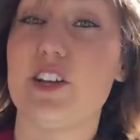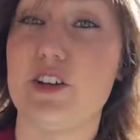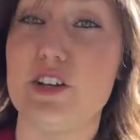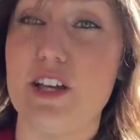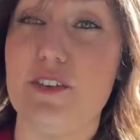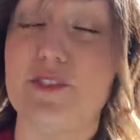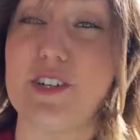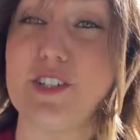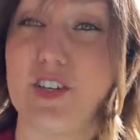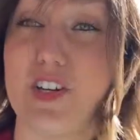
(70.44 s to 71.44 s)
you're looking for
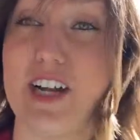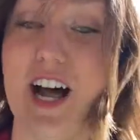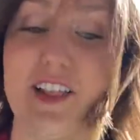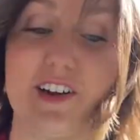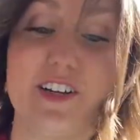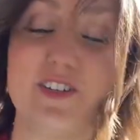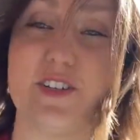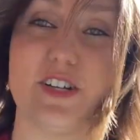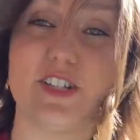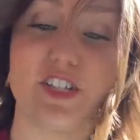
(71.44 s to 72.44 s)
a certain color and a
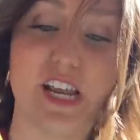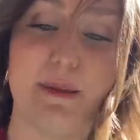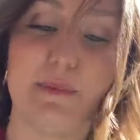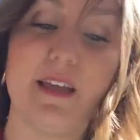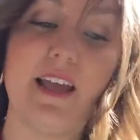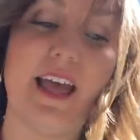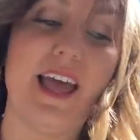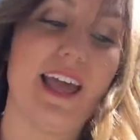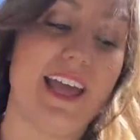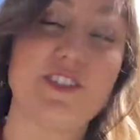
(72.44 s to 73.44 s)
certain shape.
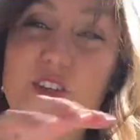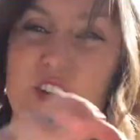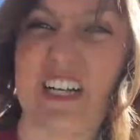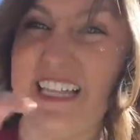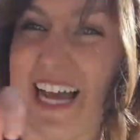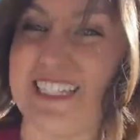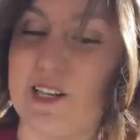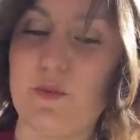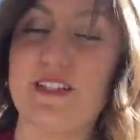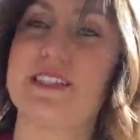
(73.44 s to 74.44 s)
And so you're
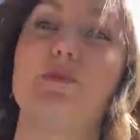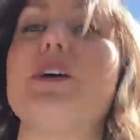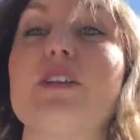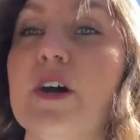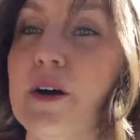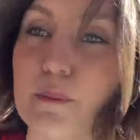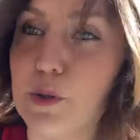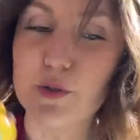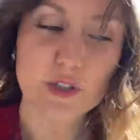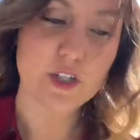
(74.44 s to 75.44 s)
collecting ones with
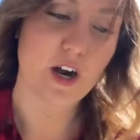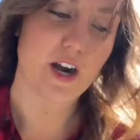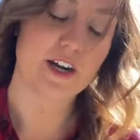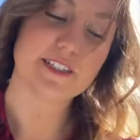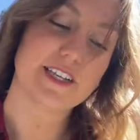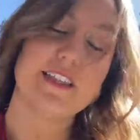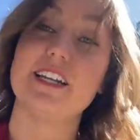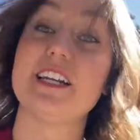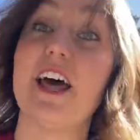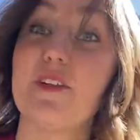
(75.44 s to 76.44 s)
blue stars, and
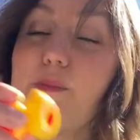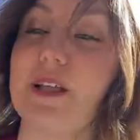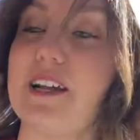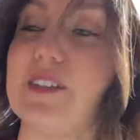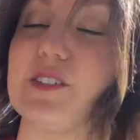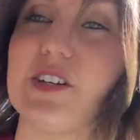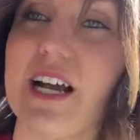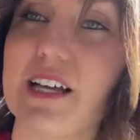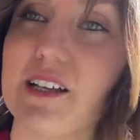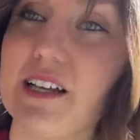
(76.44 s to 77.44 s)
then another player is
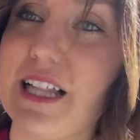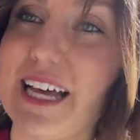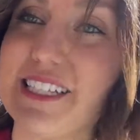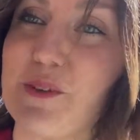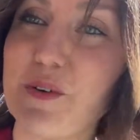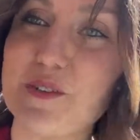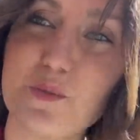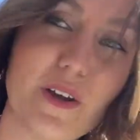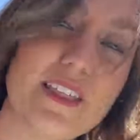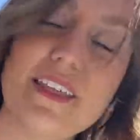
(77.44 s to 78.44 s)
collecting ones
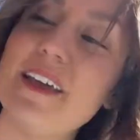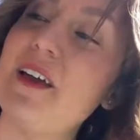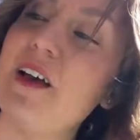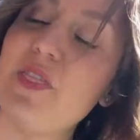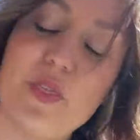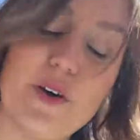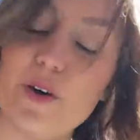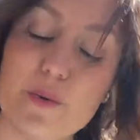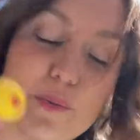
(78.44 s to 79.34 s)
with the